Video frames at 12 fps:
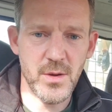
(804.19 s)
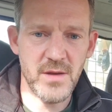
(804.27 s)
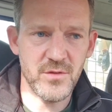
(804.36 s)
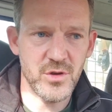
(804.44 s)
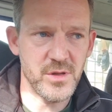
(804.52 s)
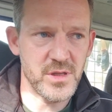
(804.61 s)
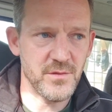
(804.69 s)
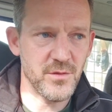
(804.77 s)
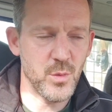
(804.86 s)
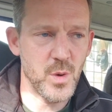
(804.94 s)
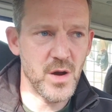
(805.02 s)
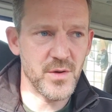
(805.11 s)
I haven't used it for a
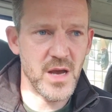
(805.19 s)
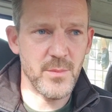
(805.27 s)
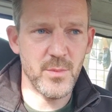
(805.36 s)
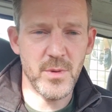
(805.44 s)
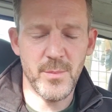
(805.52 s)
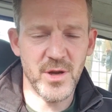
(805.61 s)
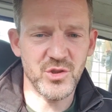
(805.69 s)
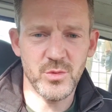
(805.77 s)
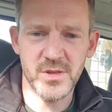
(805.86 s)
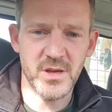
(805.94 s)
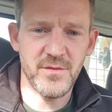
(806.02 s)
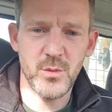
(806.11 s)
while now, but my budget
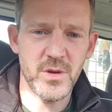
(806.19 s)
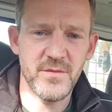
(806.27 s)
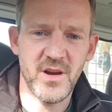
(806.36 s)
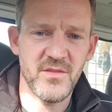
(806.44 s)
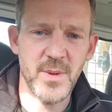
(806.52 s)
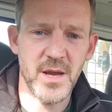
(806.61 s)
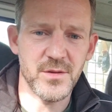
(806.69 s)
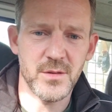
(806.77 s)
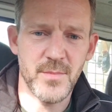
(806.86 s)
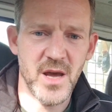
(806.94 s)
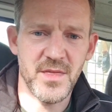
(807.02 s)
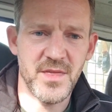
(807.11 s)
was like £45 a
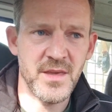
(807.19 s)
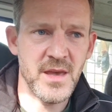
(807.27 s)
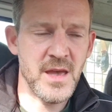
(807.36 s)
month,